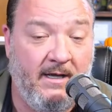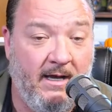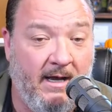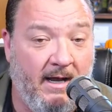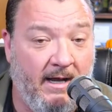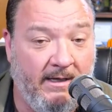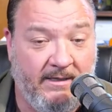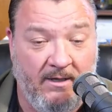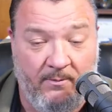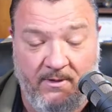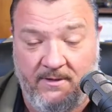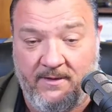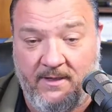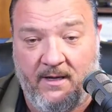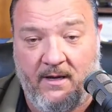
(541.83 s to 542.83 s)
I come
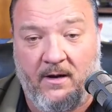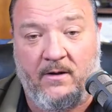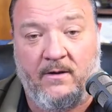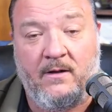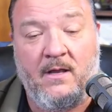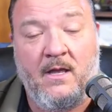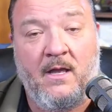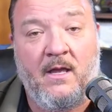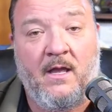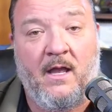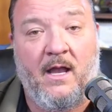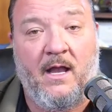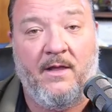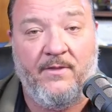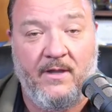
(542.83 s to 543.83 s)
in there
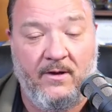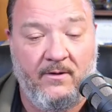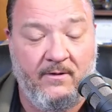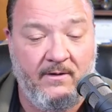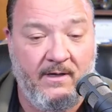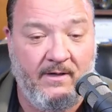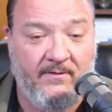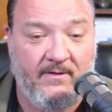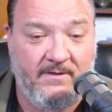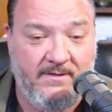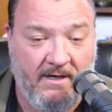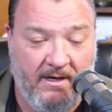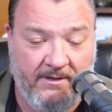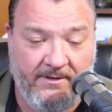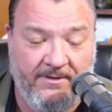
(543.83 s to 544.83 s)
and there is a
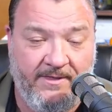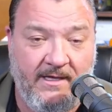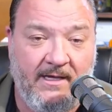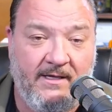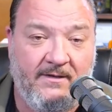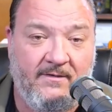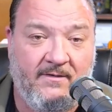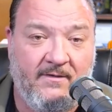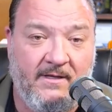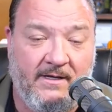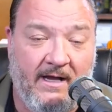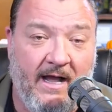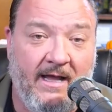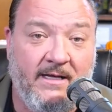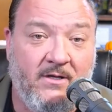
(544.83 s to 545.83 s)
ton of things that
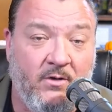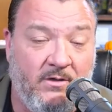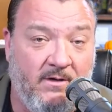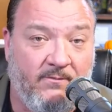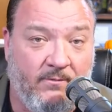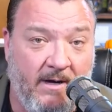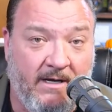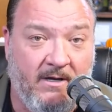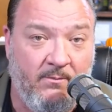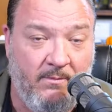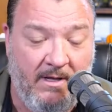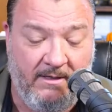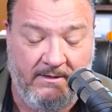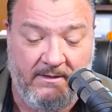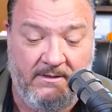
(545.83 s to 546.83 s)
I could have
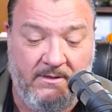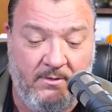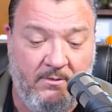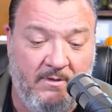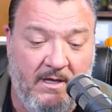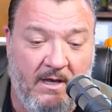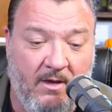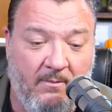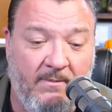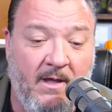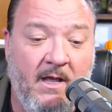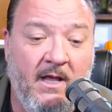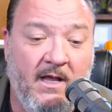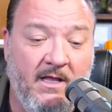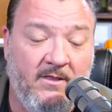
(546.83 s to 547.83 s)
recommended to them
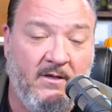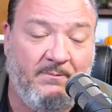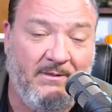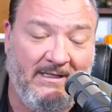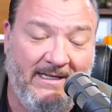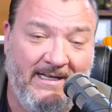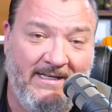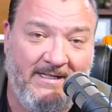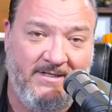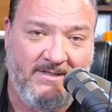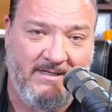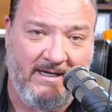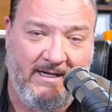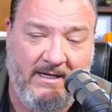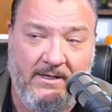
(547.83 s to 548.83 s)
in the planning
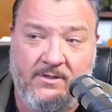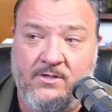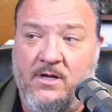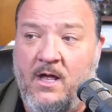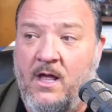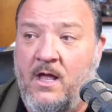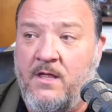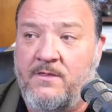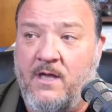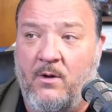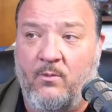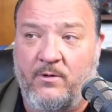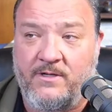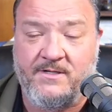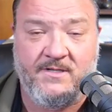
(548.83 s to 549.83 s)
stage that
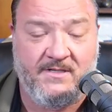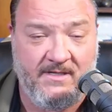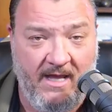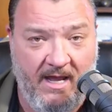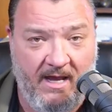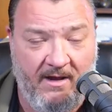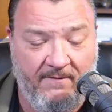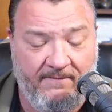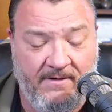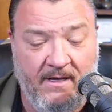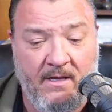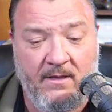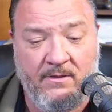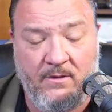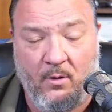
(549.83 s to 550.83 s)
would have saved
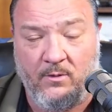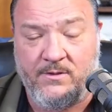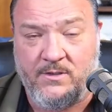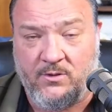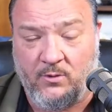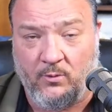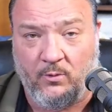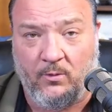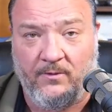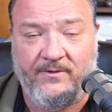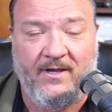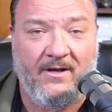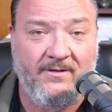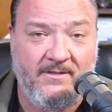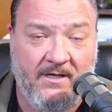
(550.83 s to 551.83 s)
those schools
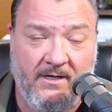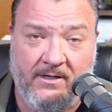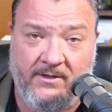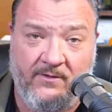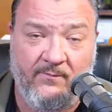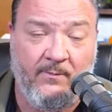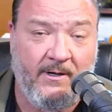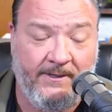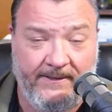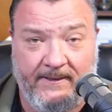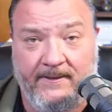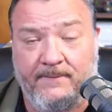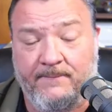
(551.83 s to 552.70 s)
a ton of money.